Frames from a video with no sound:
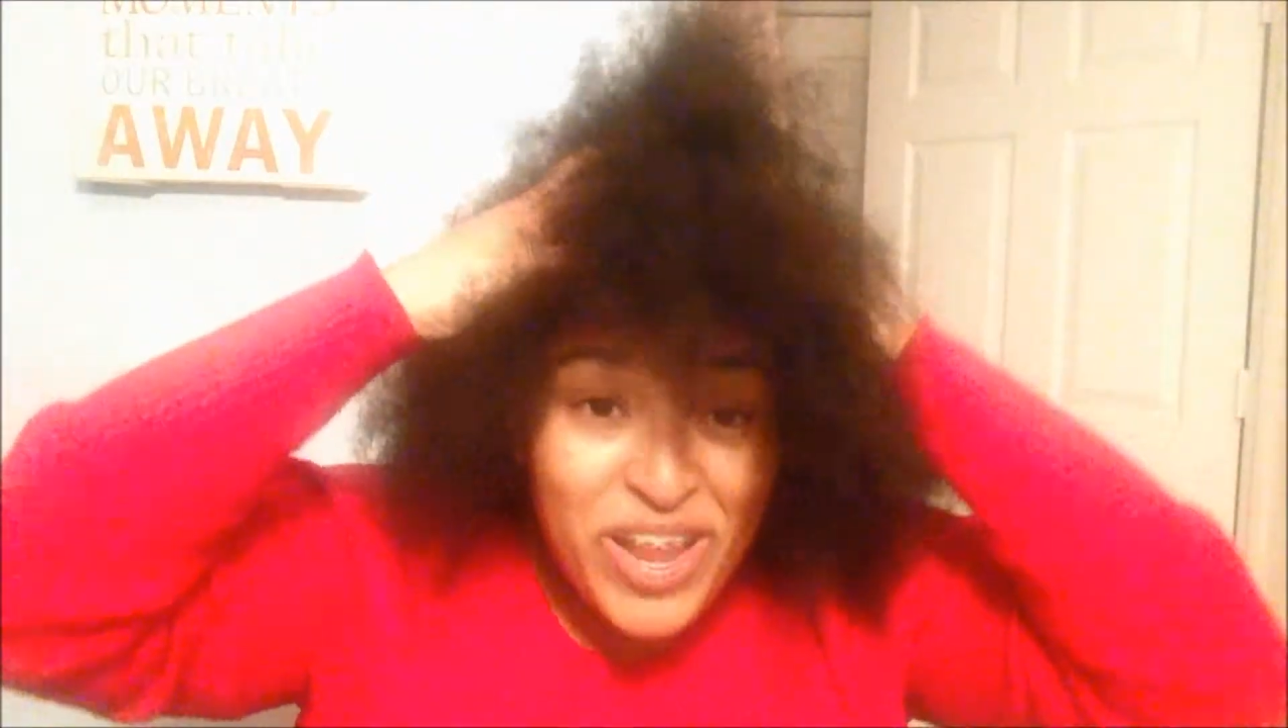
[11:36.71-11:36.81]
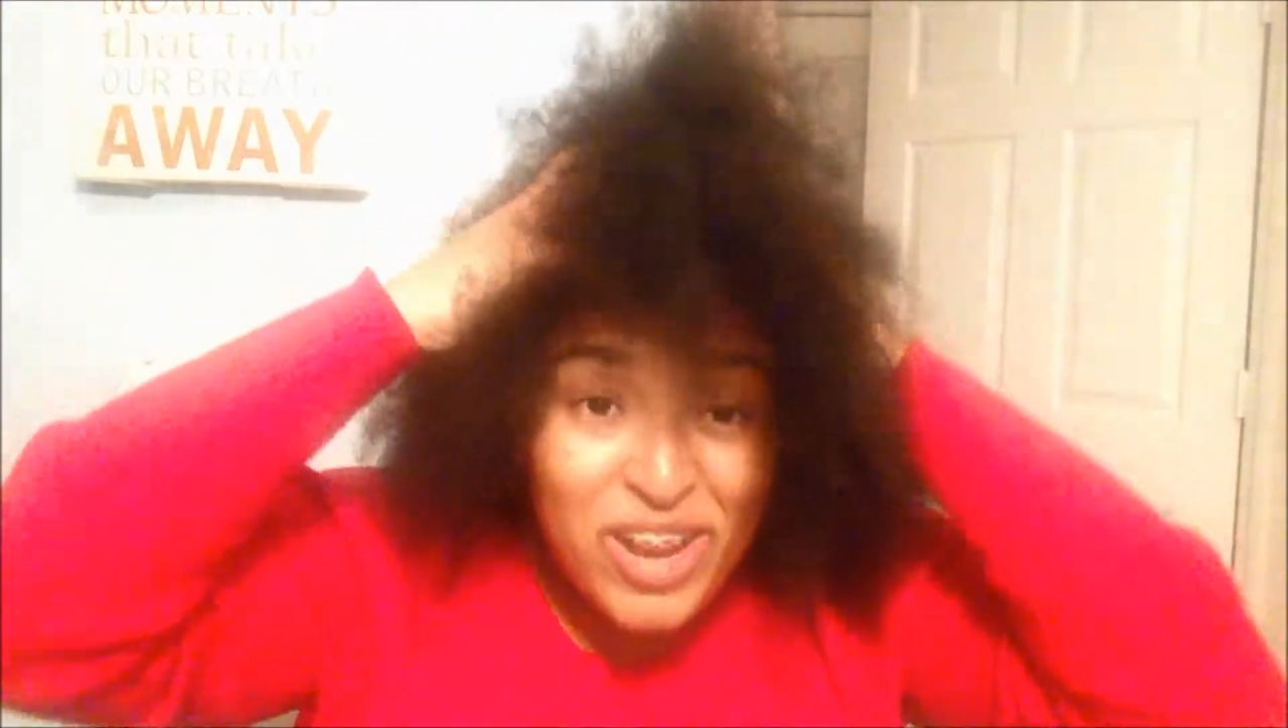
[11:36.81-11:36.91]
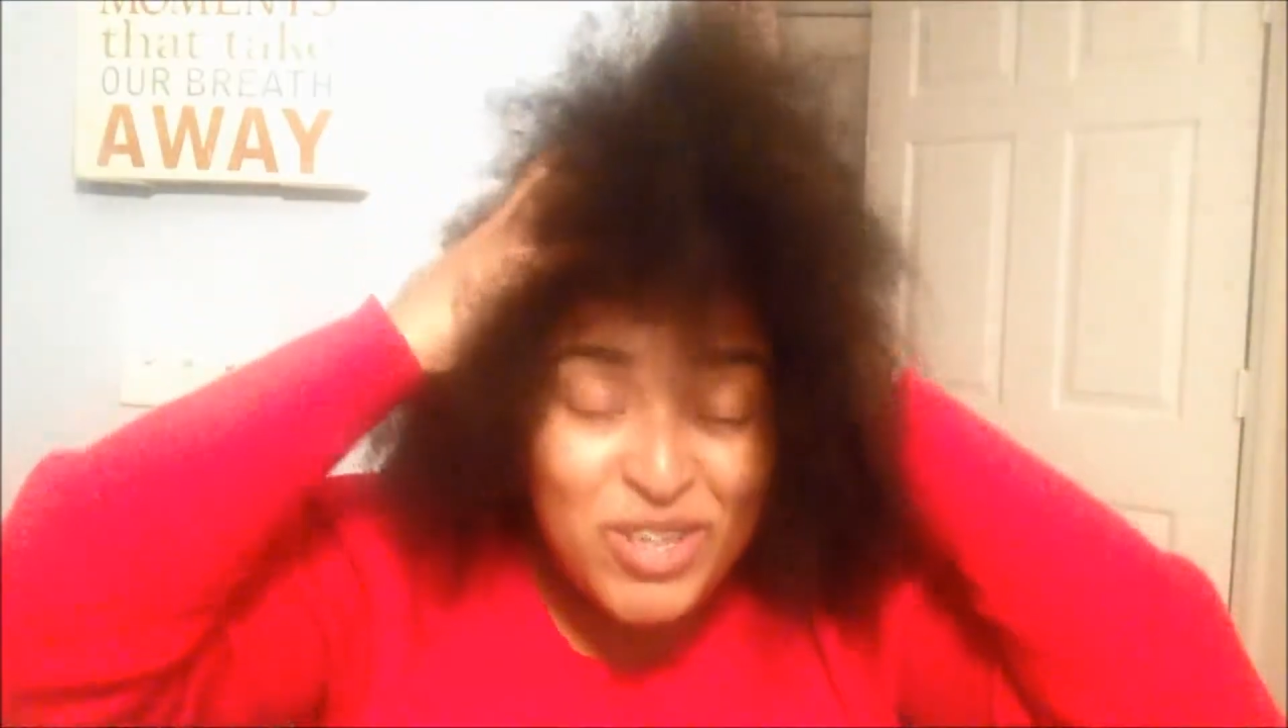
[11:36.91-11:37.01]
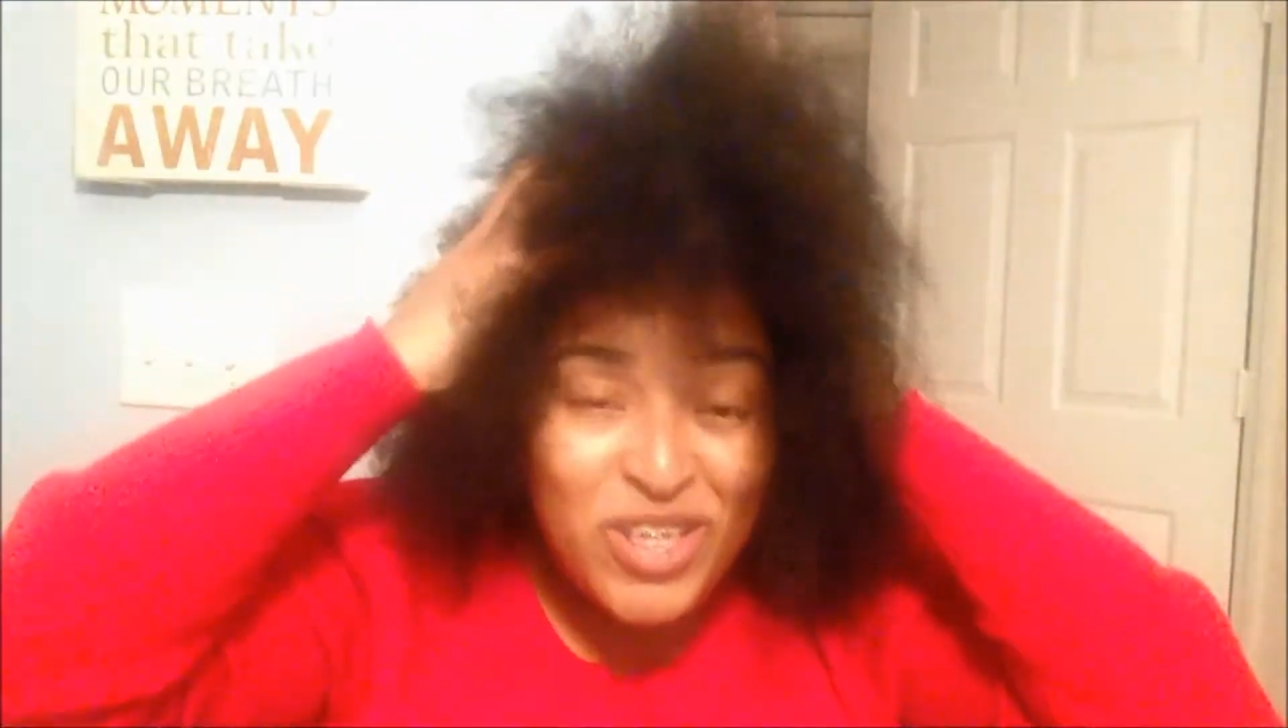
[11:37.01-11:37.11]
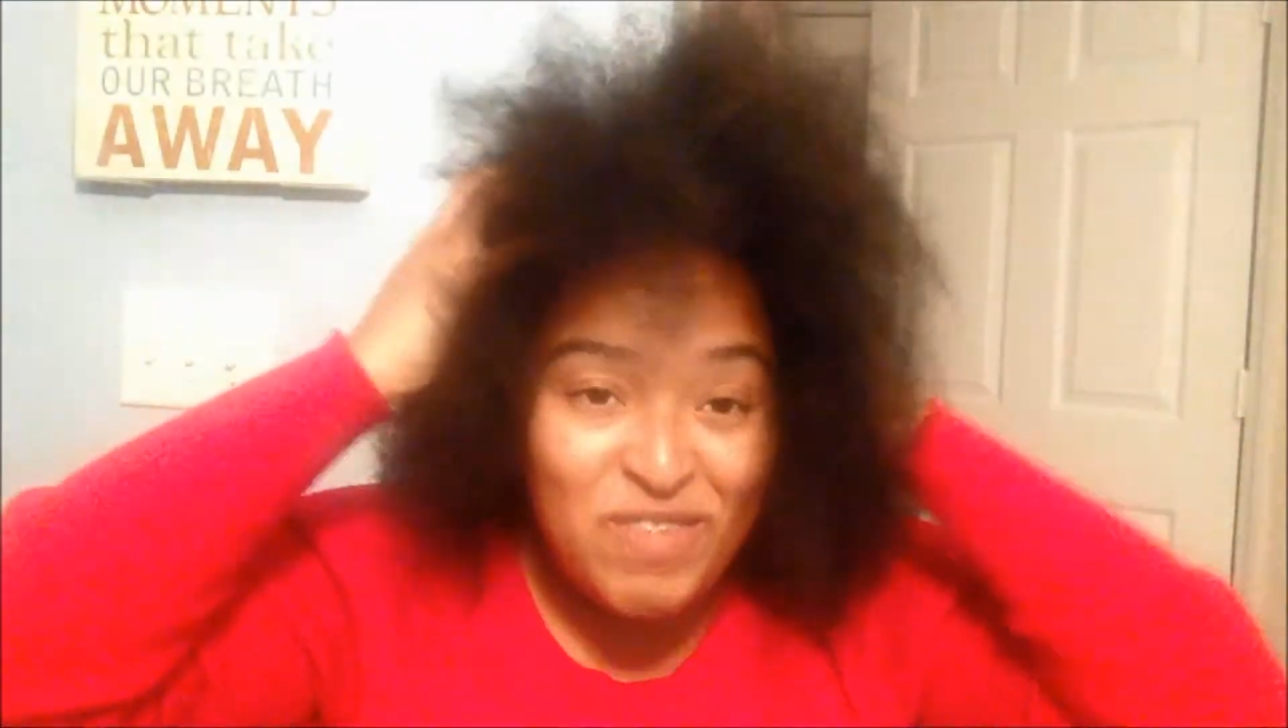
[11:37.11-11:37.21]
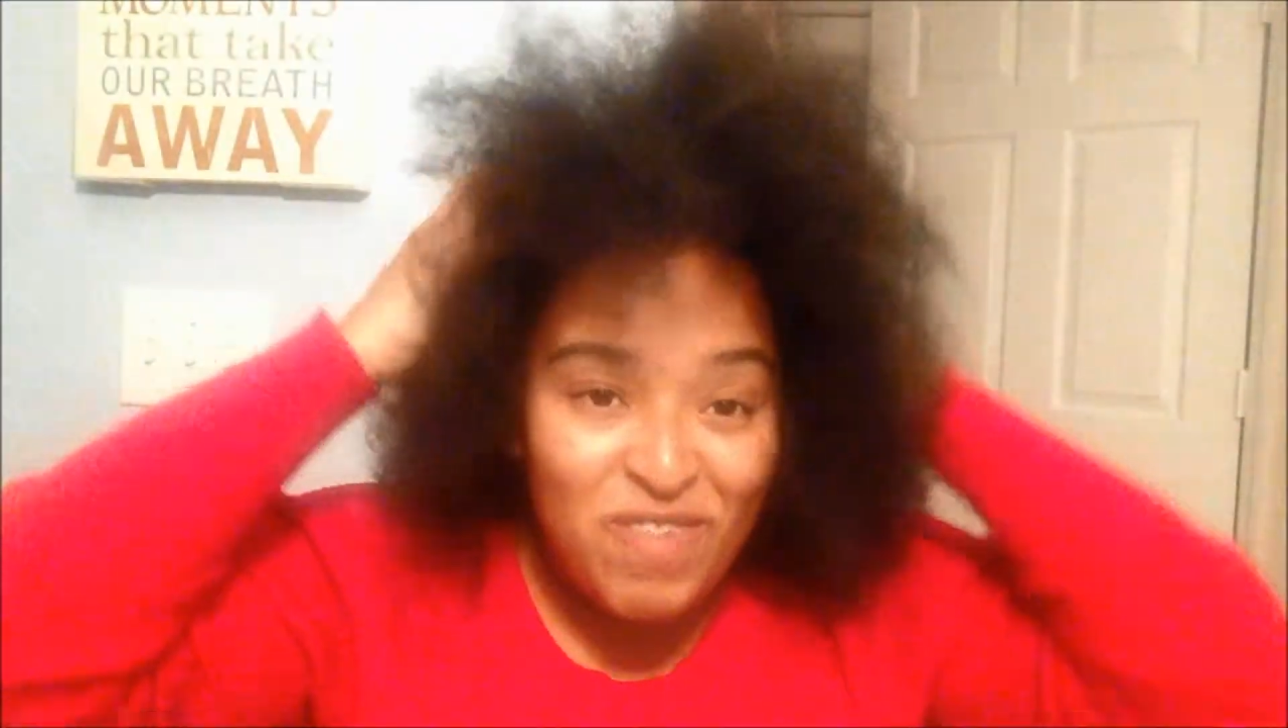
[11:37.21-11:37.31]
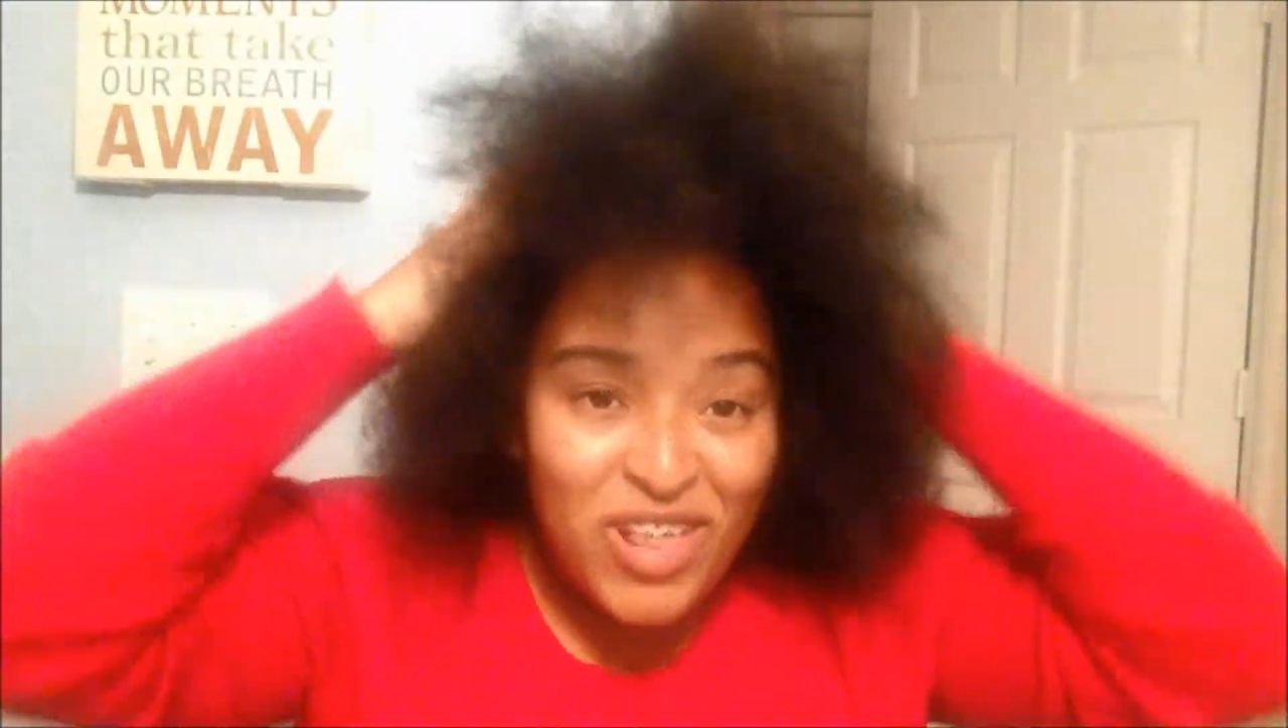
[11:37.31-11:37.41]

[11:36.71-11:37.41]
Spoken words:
fingers through this